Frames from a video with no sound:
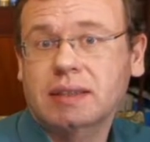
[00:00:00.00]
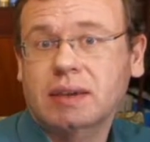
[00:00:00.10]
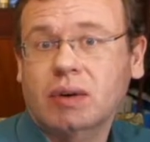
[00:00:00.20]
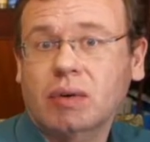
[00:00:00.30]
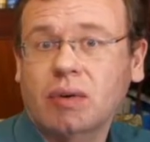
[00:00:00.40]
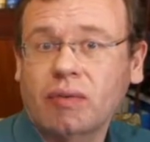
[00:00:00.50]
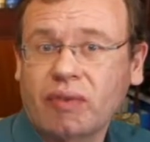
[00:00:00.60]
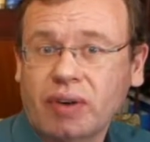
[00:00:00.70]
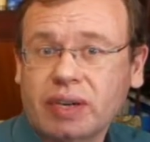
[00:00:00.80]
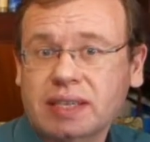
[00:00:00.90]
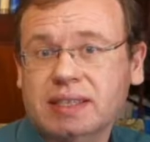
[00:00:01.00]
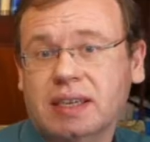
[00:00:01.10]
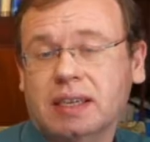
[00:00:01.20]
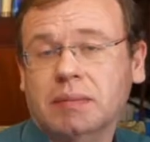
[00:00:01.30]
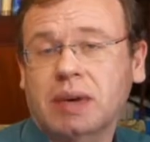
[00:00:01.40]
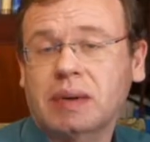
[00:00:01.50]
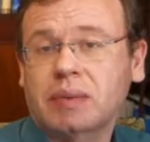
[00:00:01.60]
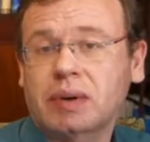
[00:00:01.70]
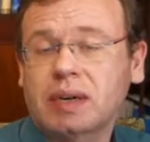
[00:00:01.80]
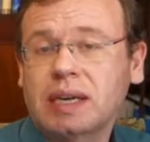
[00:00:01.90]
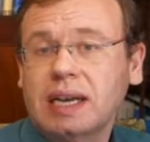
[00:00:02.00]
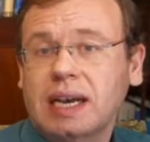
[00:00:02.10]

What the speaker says: So very exciting paper,